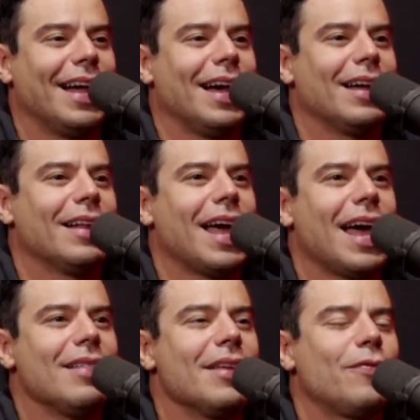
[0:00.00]

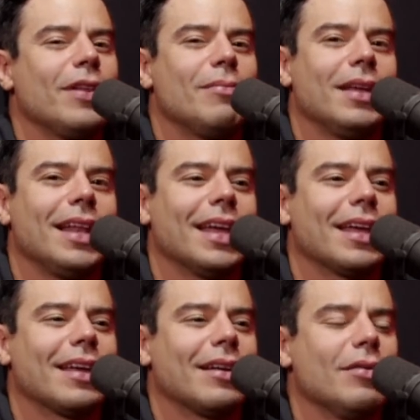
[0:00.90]
I'll definitely be
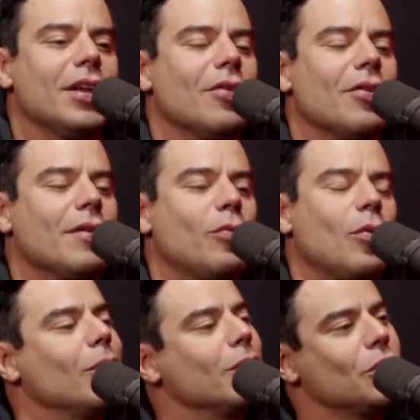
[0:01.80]
like,
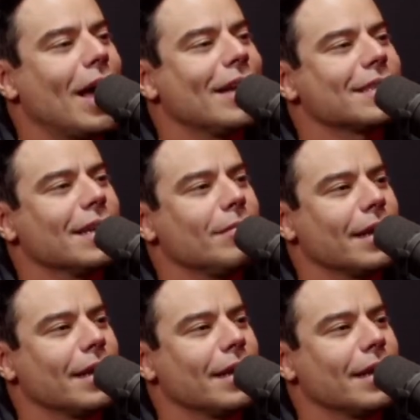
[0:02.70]
what would you ask him?